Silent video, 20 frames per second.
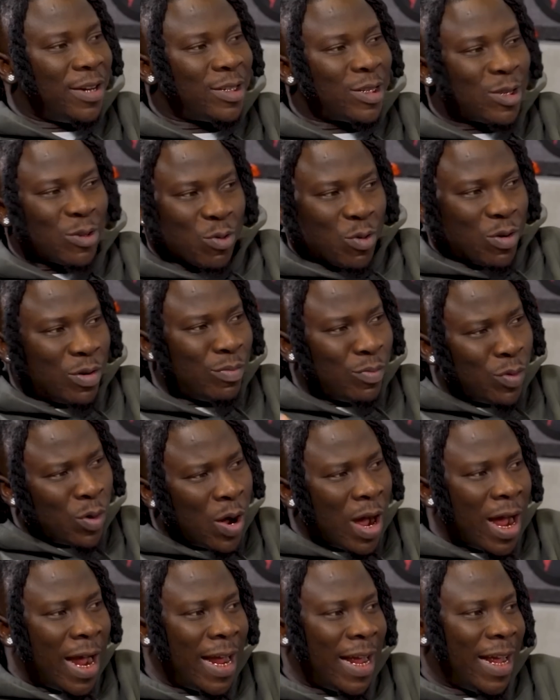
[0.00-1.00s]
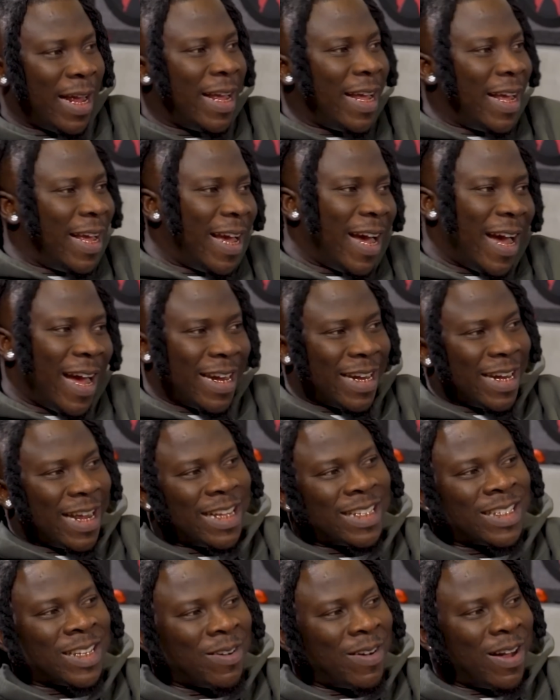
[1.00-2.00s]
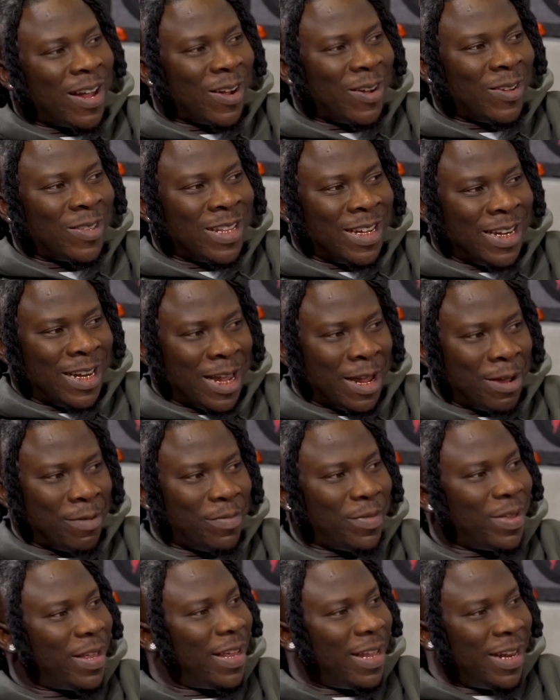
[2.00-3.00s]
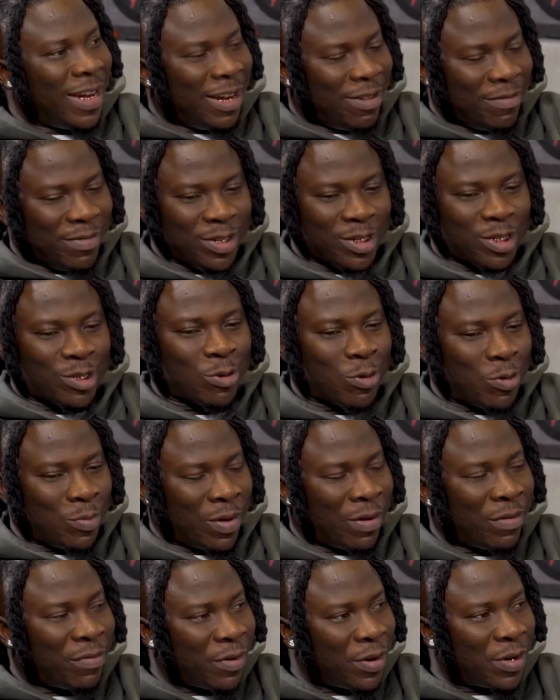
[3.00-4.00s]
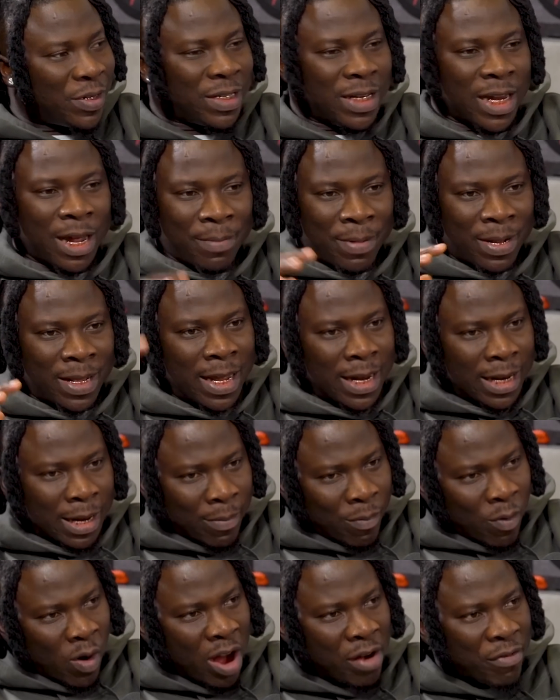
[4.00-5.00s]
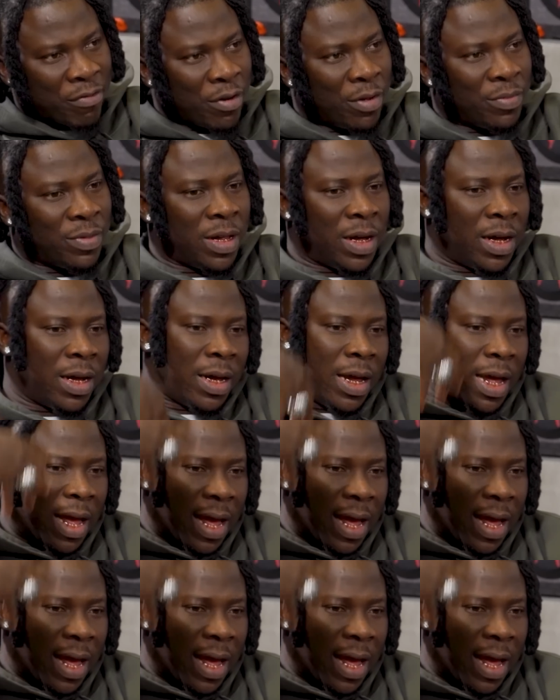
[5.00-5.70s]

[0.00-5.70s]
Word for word: Stonebwoy, and that's how I got the name Livingstone, my first name, and then the boy from the